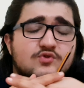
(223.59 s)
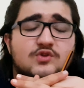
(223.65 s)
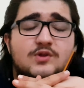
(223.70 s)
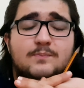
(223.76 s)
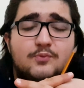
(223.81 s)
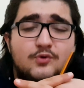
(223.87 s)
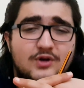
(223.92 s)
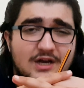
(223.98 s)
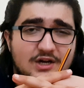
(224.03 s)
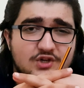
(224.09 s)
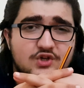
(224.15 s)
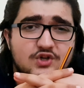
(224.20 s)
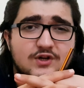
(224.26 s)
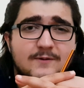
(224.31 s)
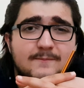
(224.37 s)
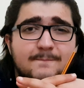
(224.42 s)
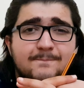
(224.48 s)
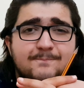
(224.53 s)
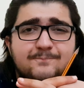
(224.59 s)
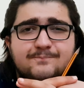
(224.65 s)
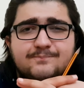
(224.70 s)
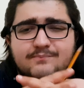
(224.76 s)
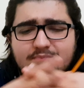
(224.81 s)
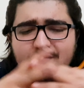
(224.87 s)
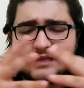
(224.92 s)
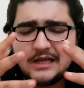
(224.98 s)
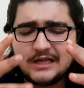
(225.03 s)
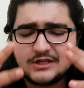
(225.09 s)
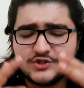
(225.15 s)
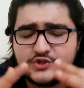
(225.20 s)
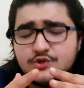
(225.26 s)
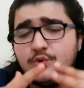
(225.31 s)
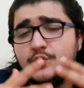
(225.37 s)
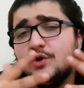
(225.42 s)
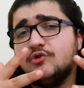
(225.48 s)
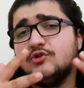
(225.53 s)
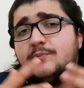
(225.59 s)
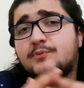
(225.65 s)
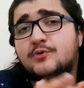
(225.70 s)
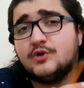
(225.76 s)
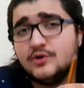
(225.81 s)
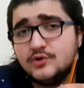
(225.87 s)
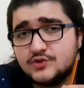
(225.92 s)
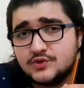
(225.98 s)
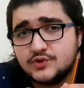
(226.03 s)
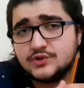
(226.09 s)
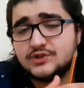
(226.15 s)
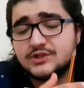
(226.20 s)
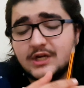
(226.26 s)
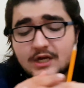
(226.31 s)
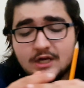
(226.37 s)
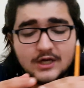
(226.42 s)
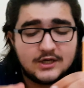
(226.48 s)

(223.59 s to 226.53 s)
to the production studio and the producers.